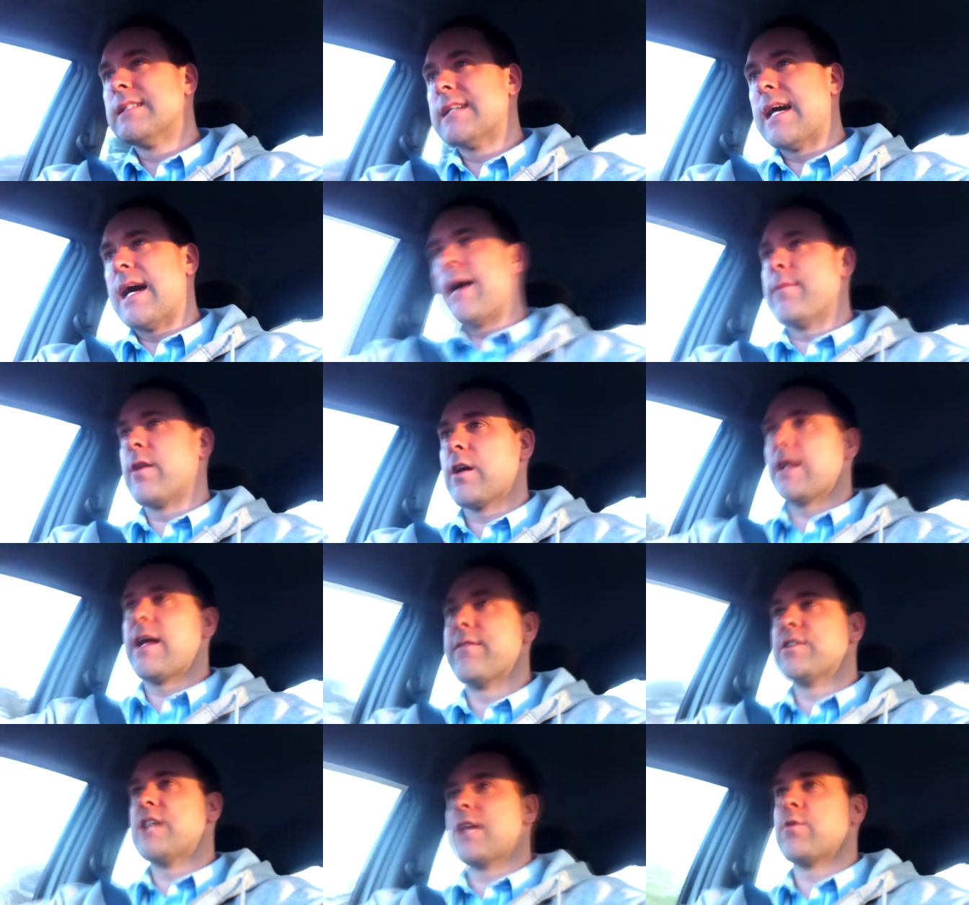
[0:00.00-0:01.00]
Um, I've got to
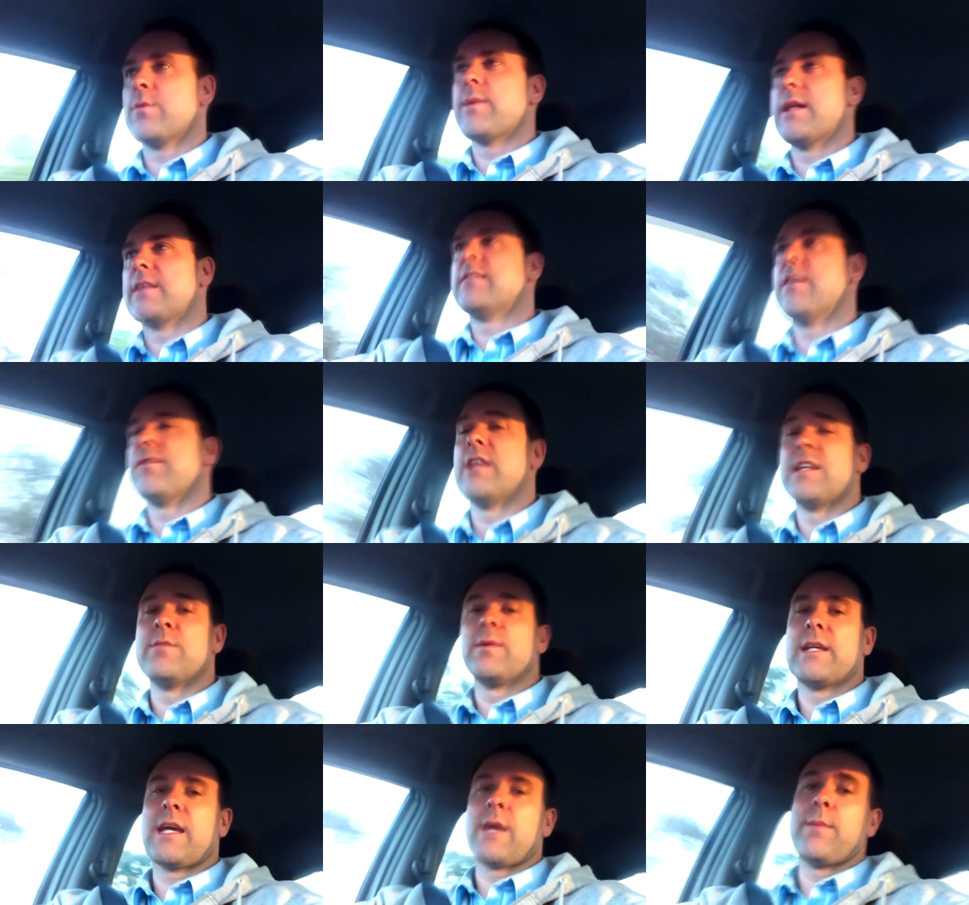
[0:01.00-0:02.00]
have a chat to him again, see if he needs
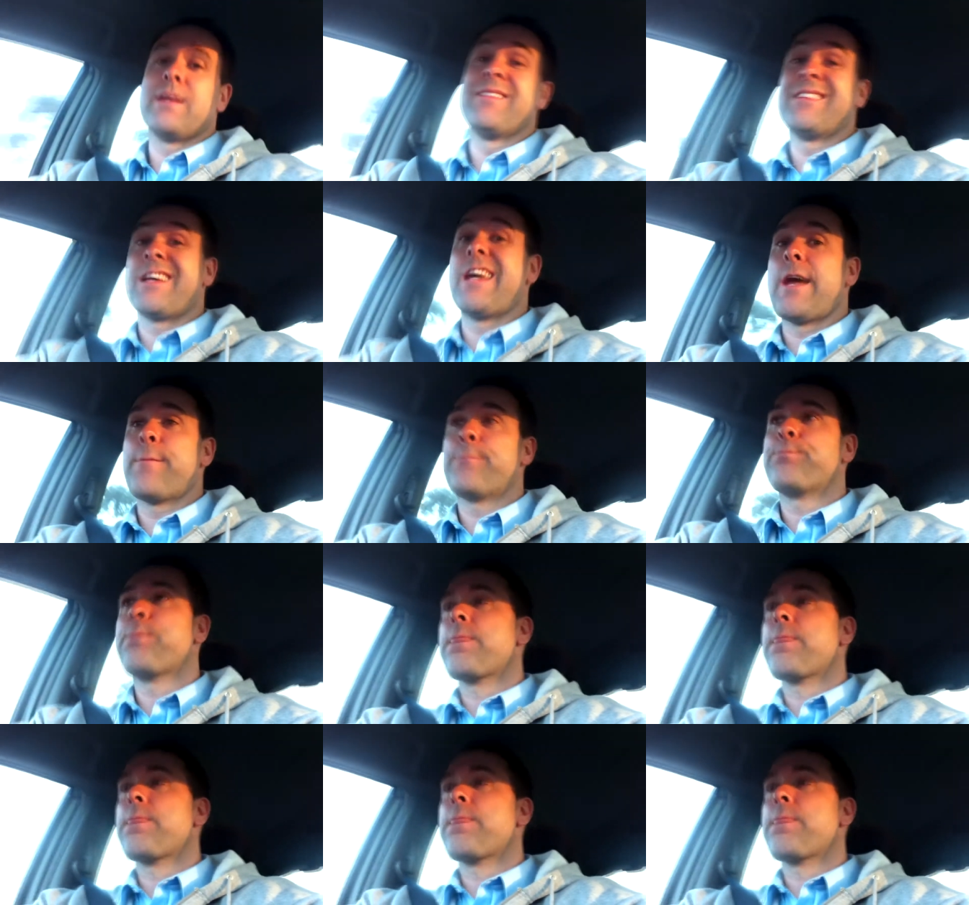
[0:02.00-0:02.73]
me to come in. So yeah.